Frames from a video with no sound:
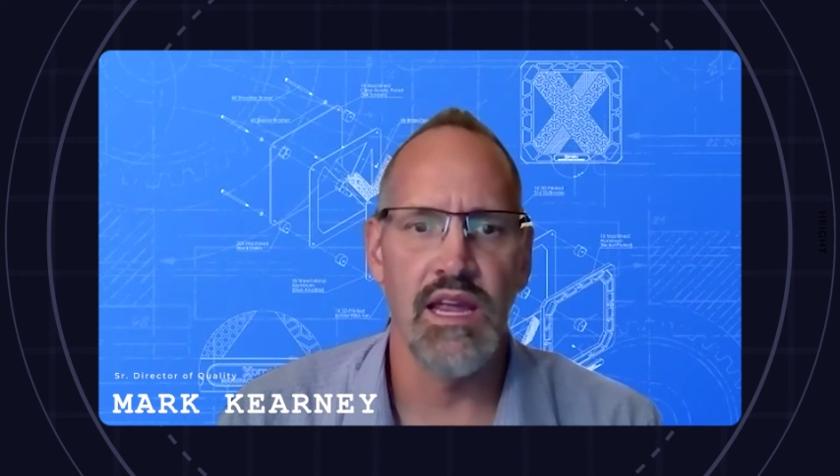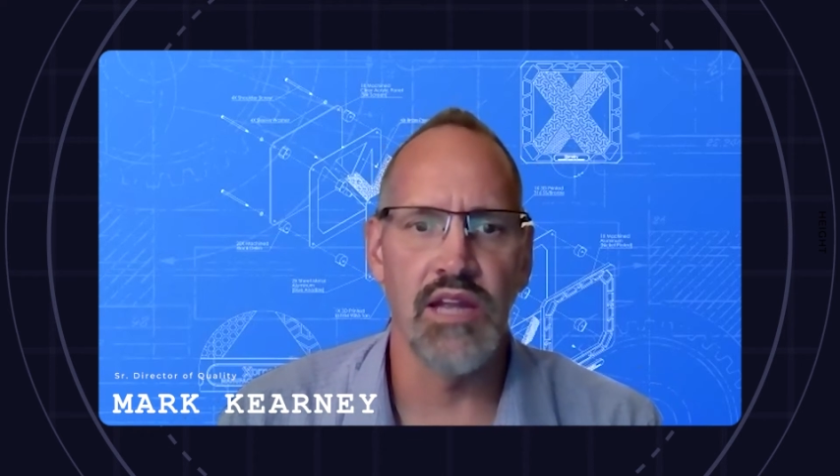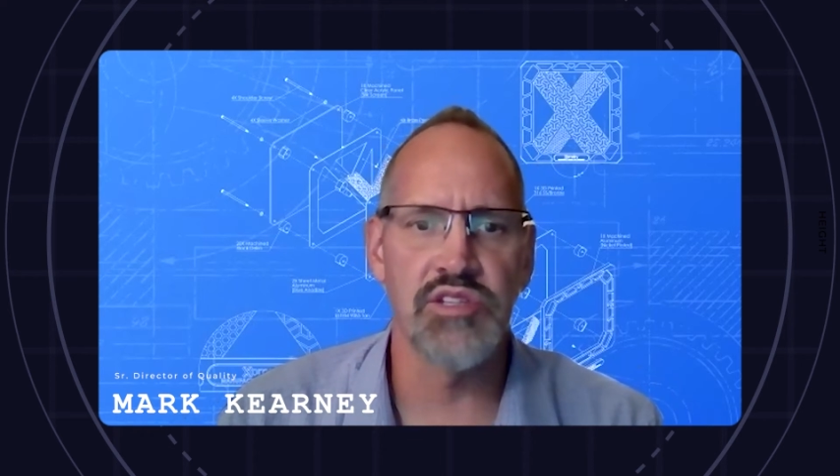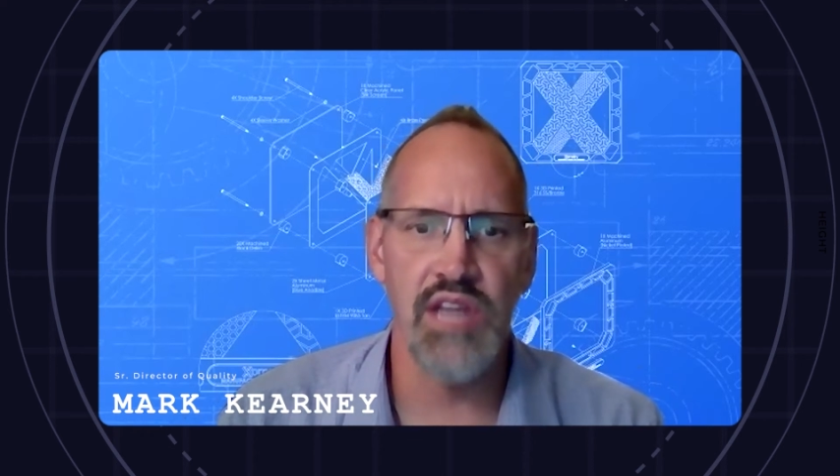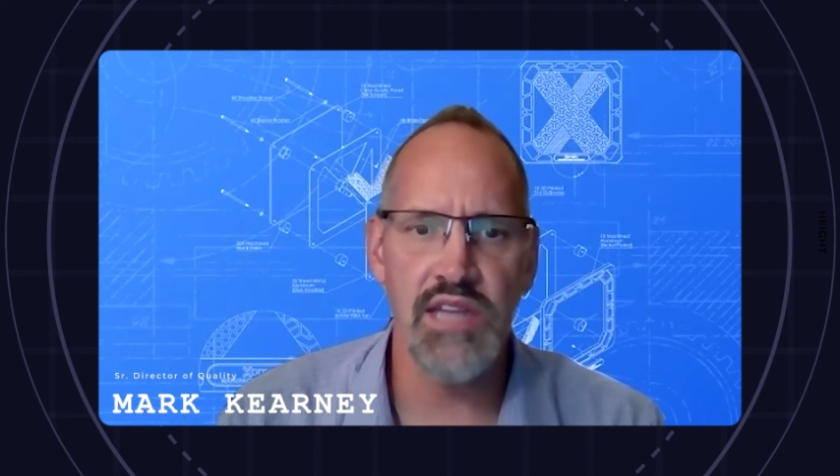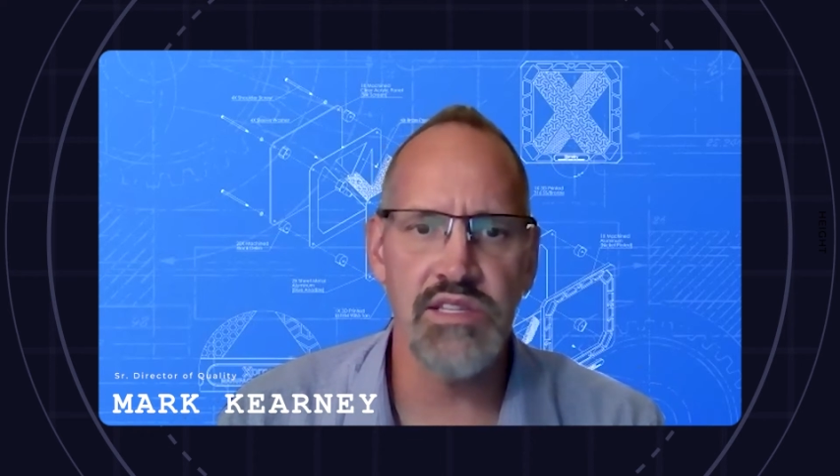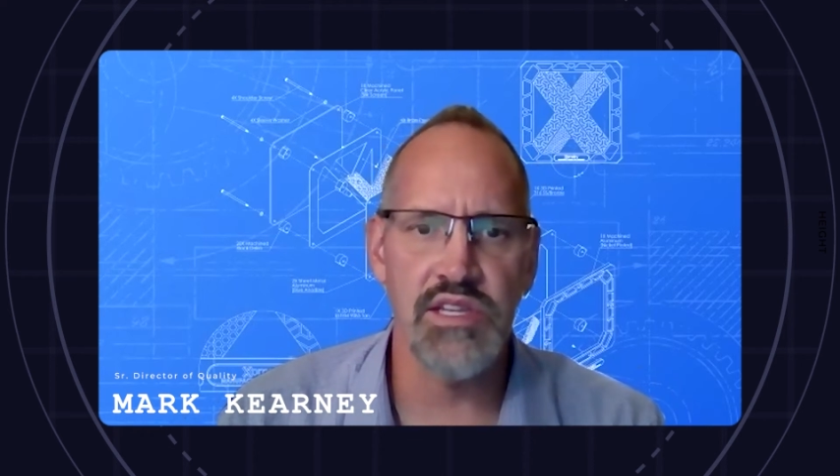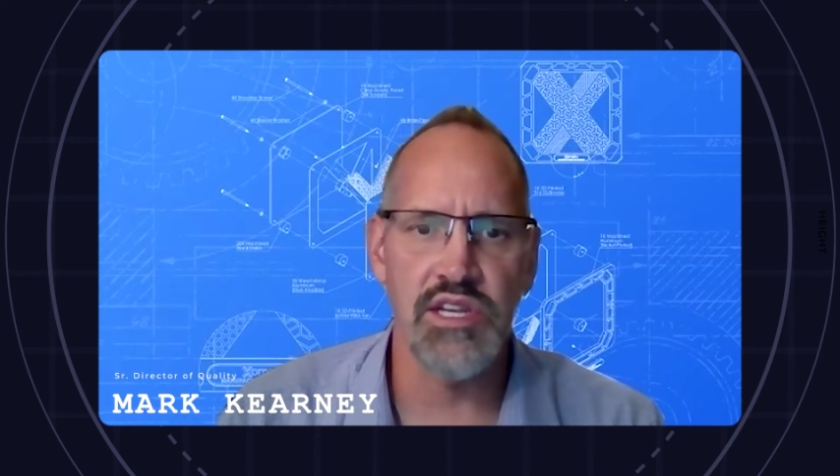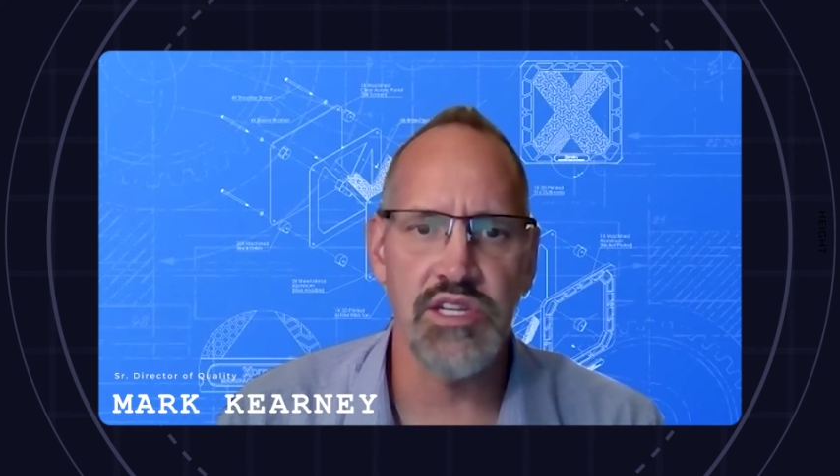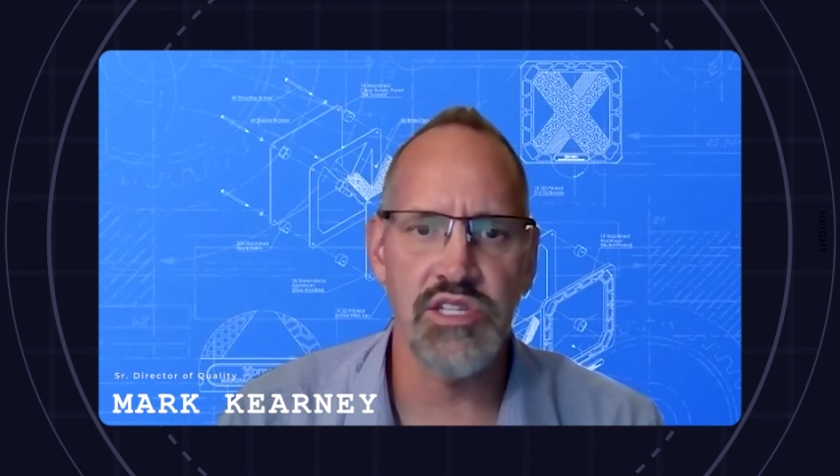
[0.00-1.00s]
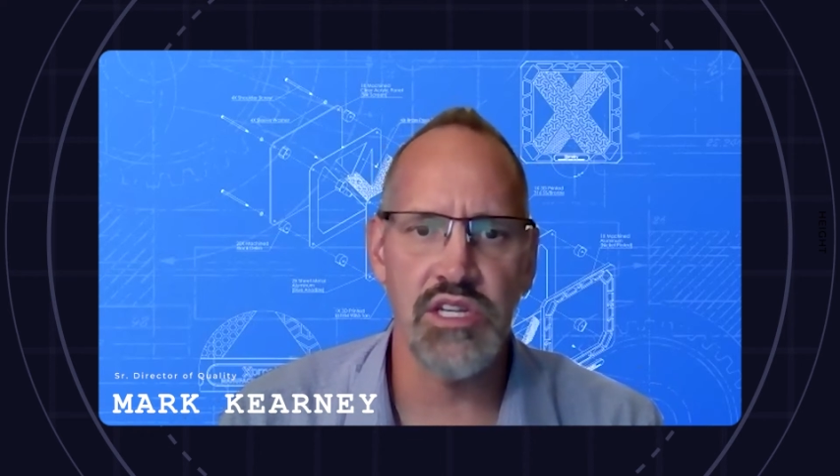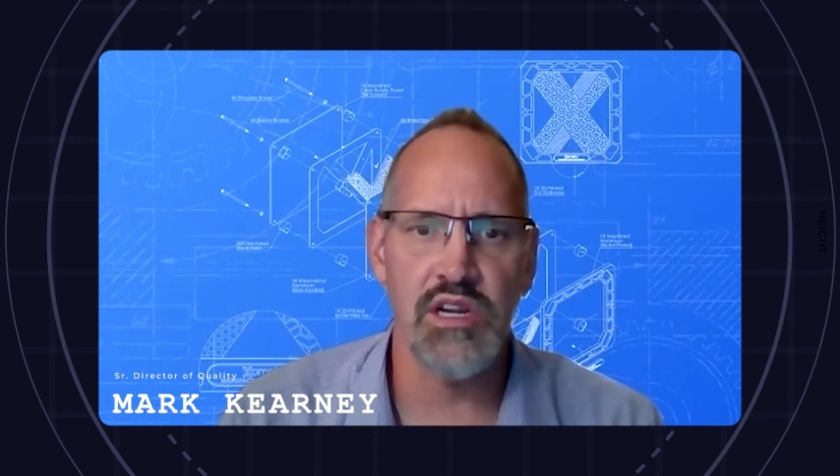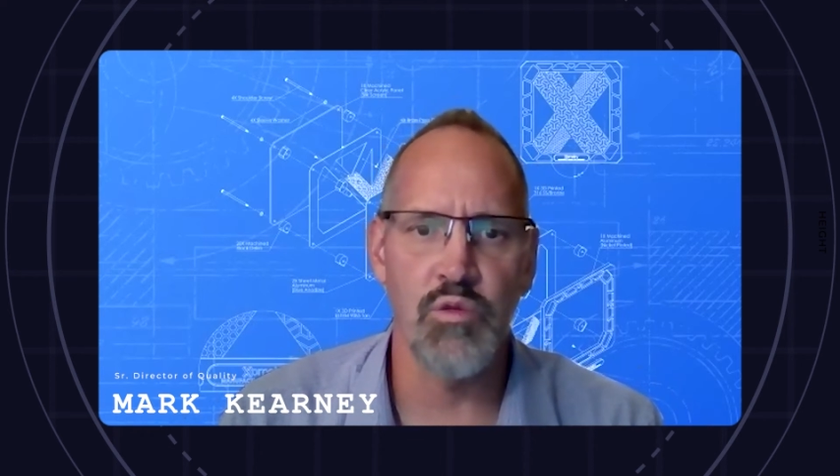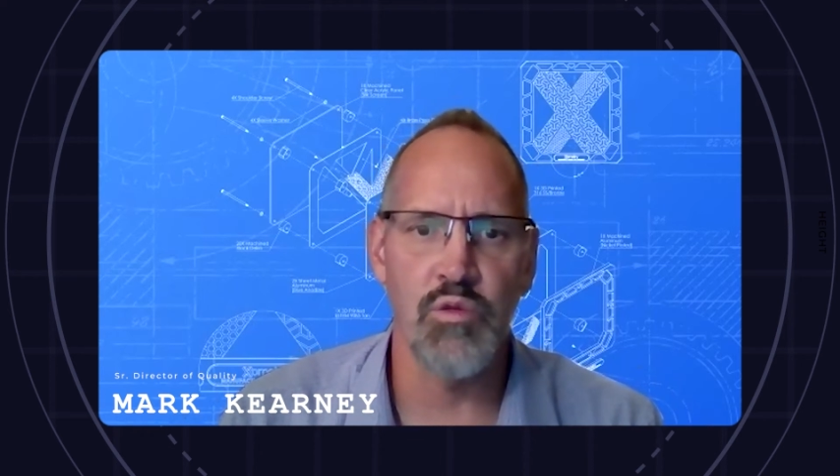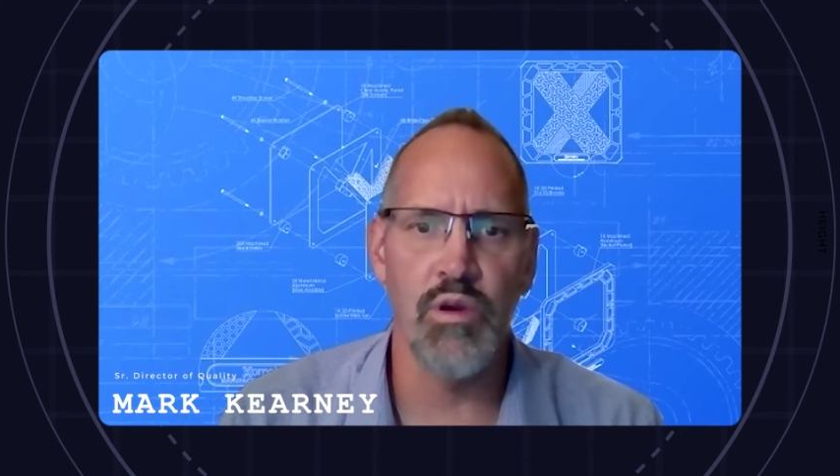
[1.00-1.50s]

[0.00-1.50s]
In today's edition,